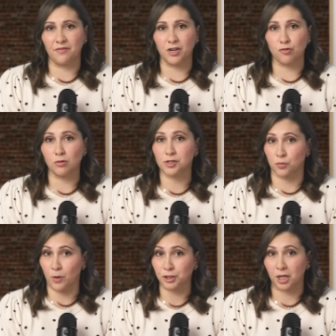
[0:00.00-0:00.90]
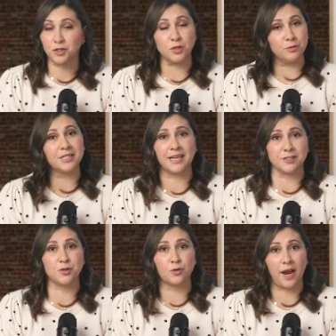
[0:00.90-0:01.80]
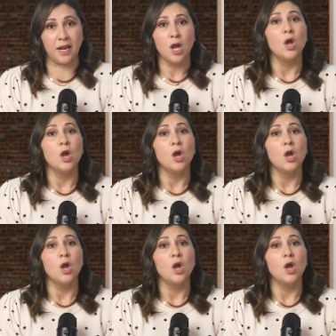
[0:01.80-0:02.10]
giving drones to Russia to use against Ukraine,